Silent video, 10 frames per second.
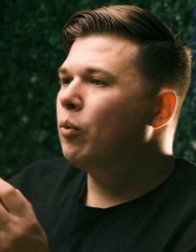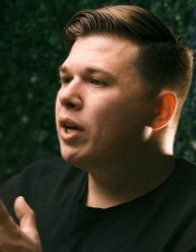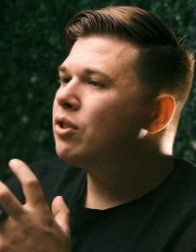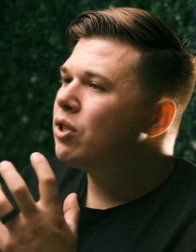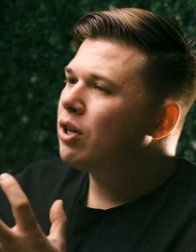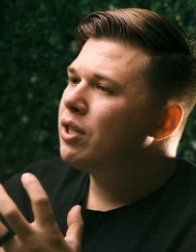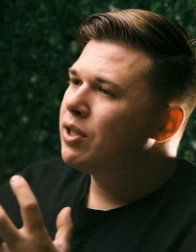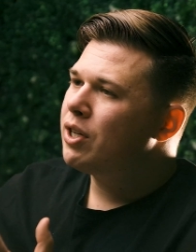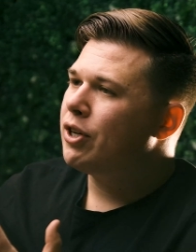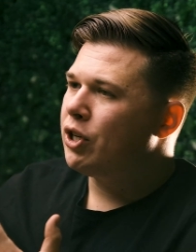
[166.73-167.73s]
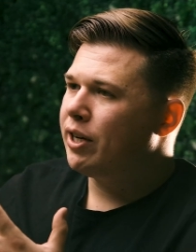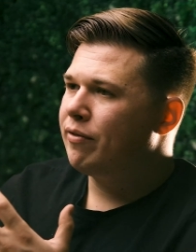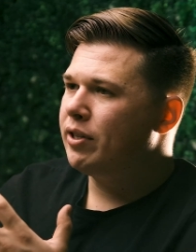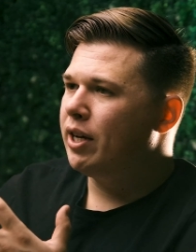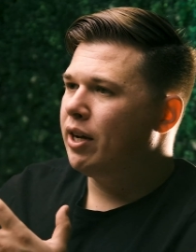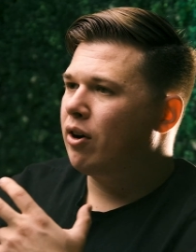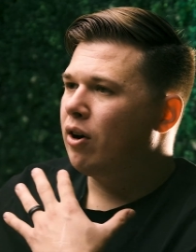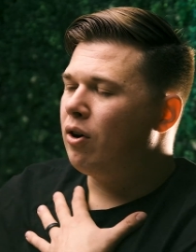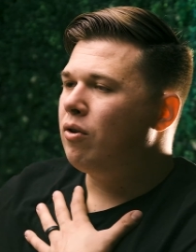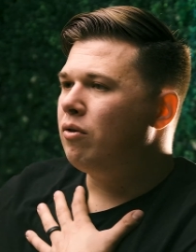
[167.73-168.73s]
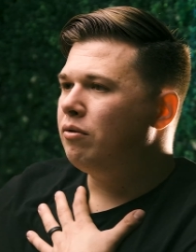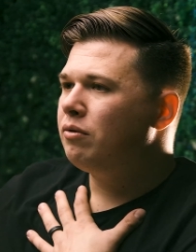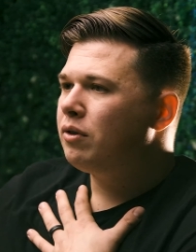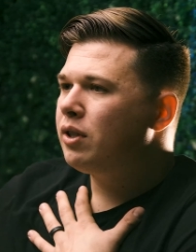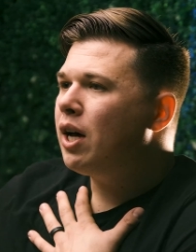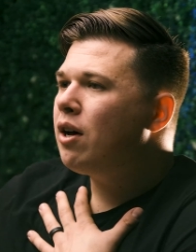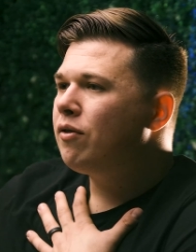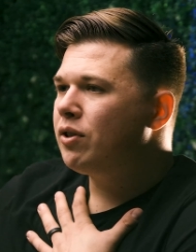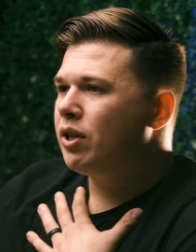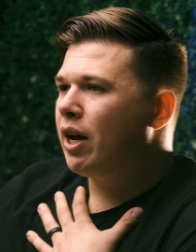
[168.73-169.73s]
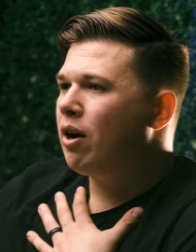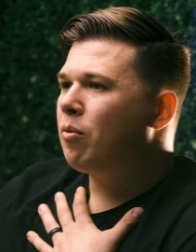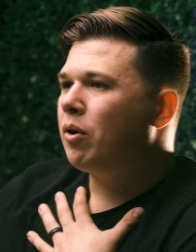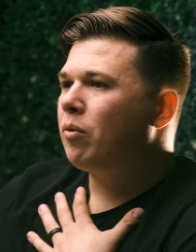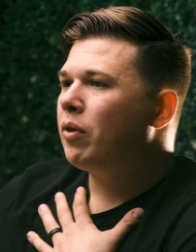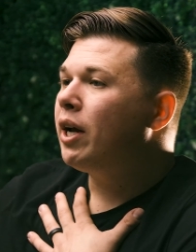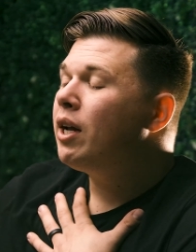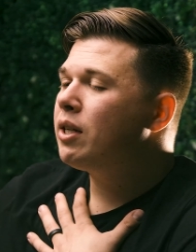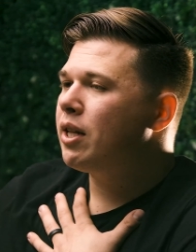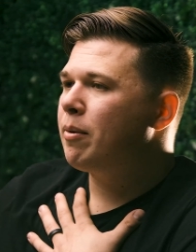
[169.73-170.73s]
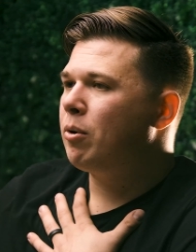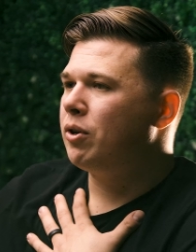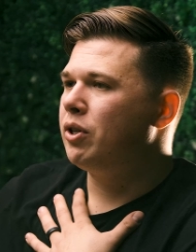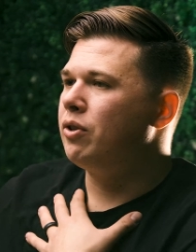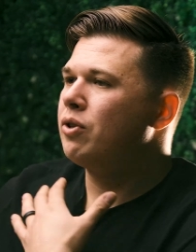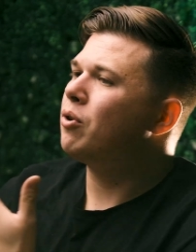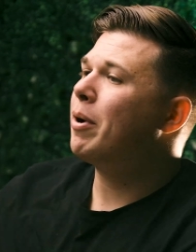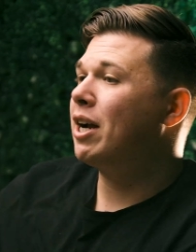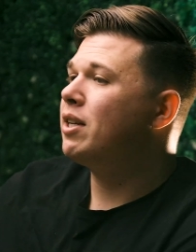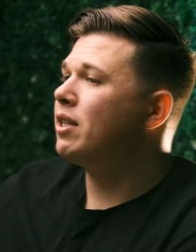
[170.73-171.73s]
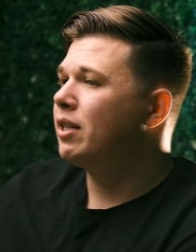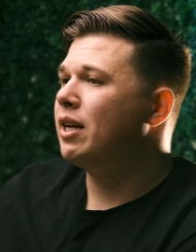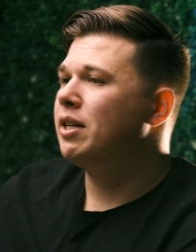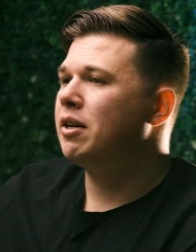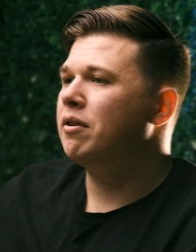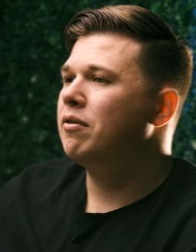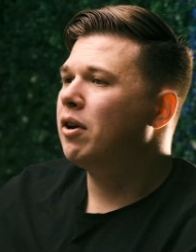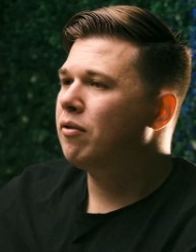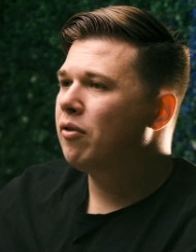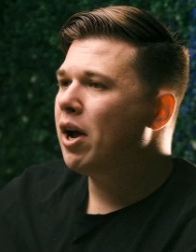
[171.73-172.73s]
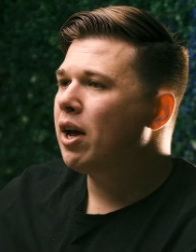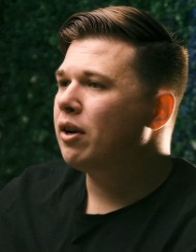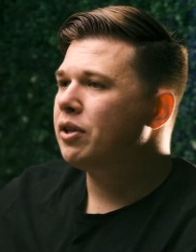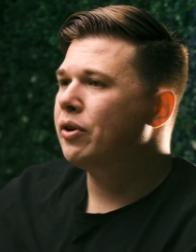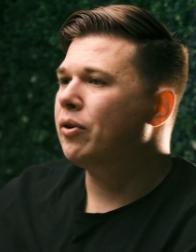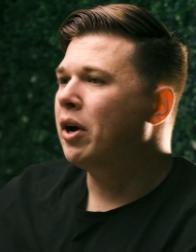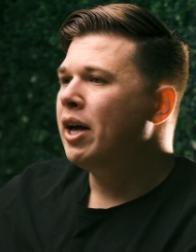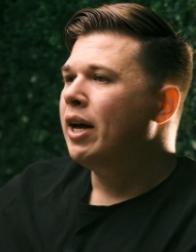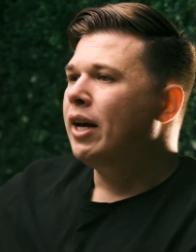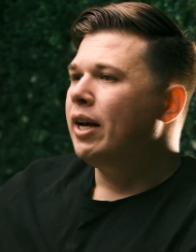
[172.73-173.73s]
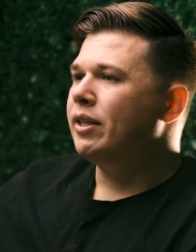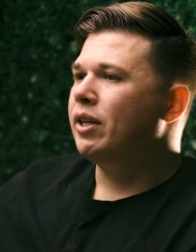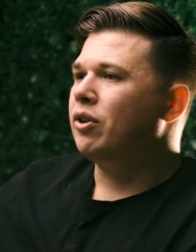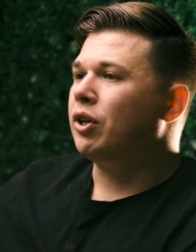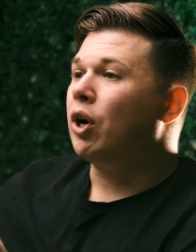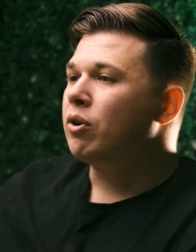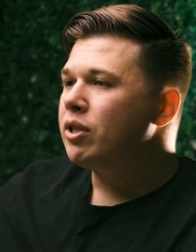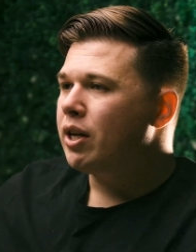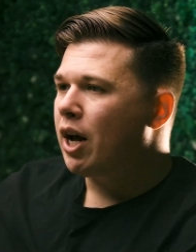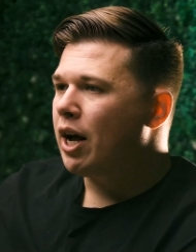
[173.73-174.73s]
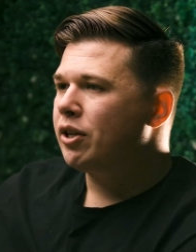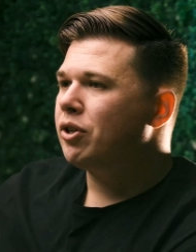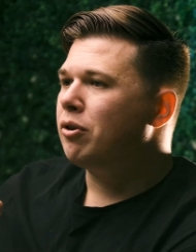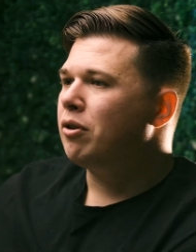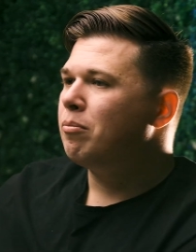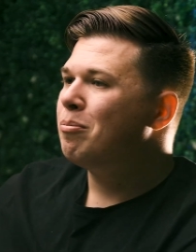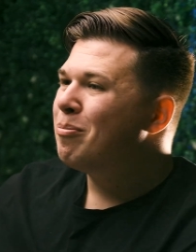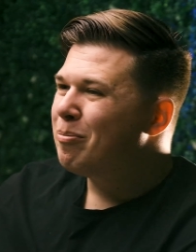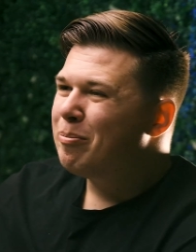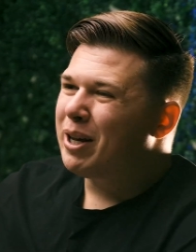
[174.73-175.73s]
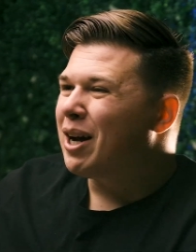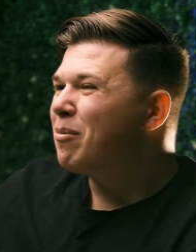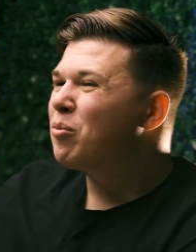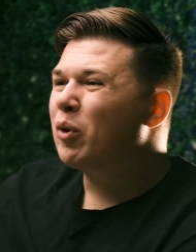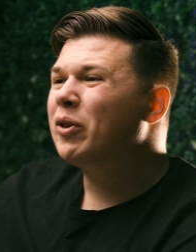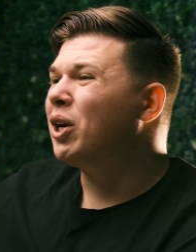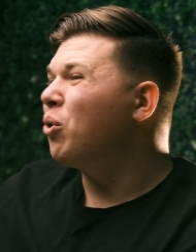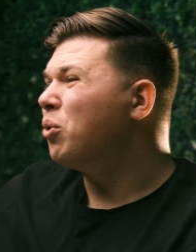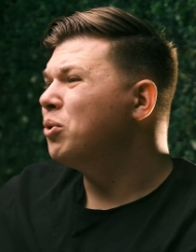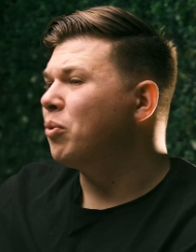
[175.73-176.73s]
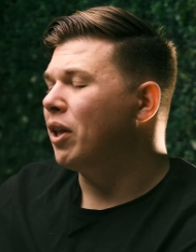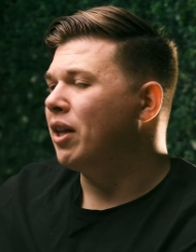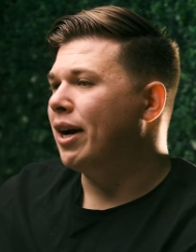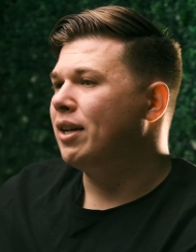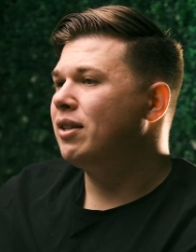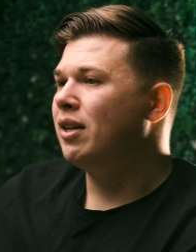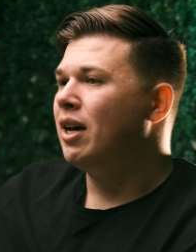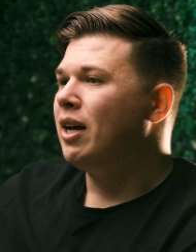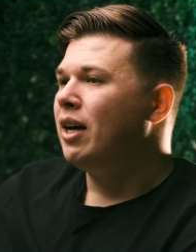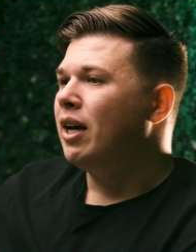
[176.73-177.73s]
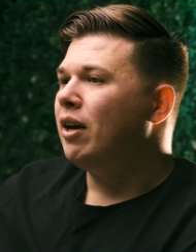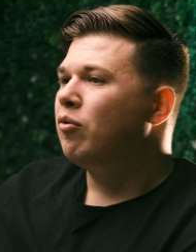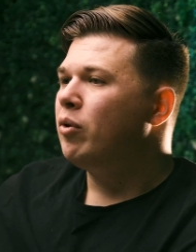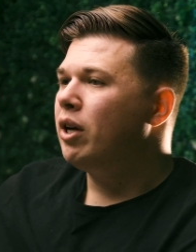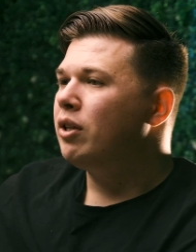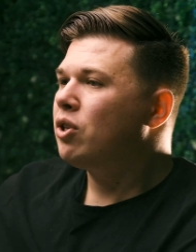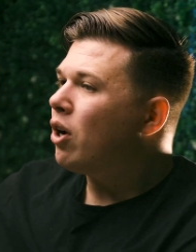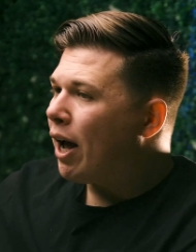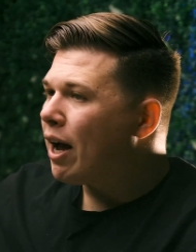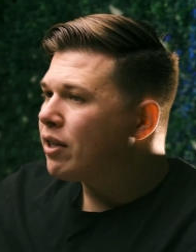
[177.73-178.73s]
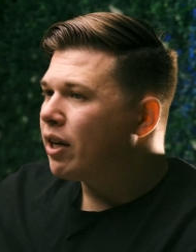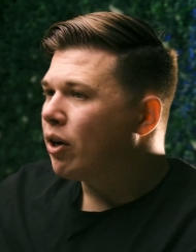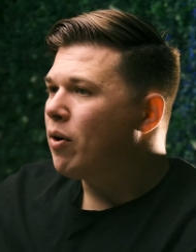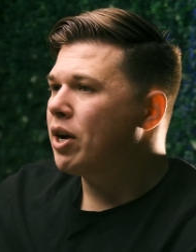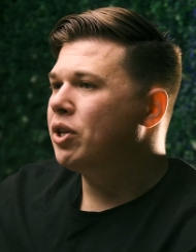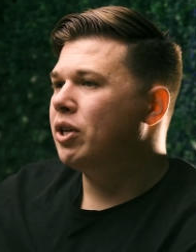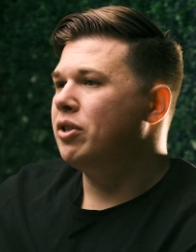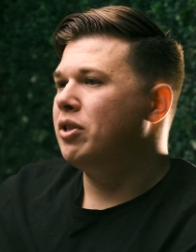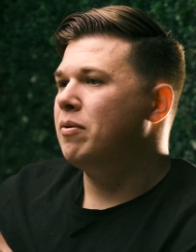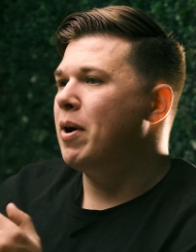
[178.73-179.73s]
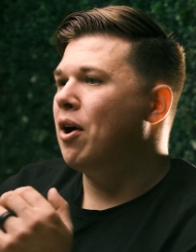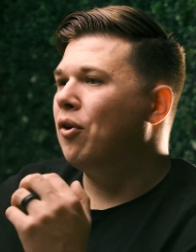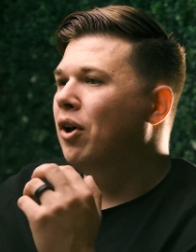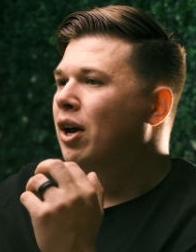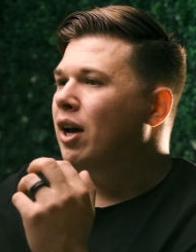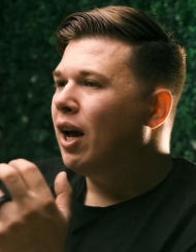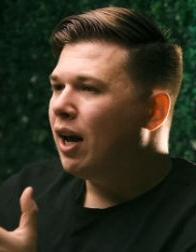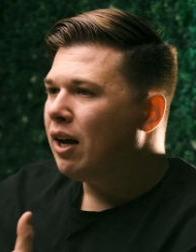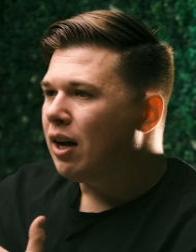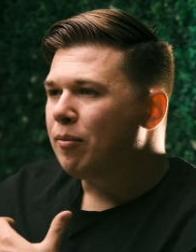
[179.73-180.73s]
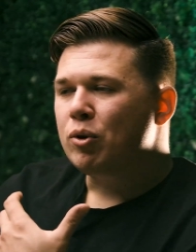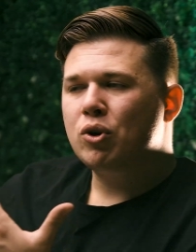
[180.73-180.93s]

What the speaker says: we can start to see a shift in our own selves and how we're relating to that person. So back to this idea of a friend who has either ghosted us or become really cold with us. If we start asking questions about, hey, I'm